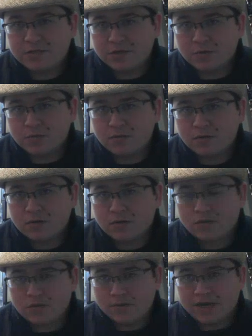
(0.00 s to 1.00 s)
two,
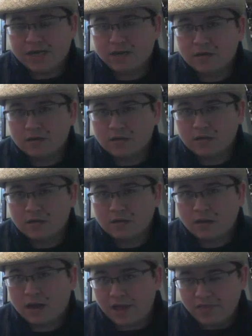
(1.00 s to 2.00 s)
three,
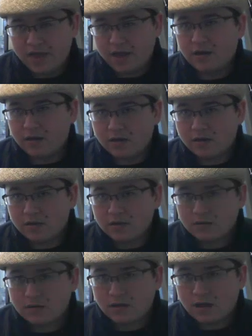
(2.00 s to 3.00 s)
and then,
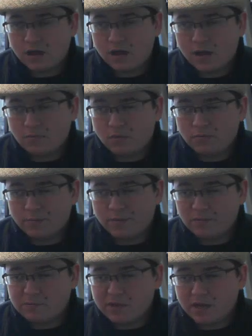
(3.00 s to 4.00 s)
uh, bu- bu- bu-
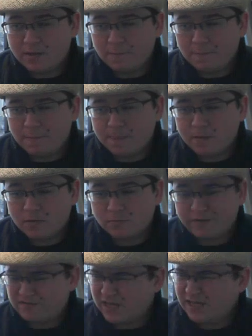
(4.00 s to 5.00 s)
bu- bum,
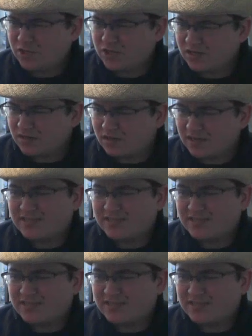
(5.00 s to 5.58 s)
Revelation? Ascension.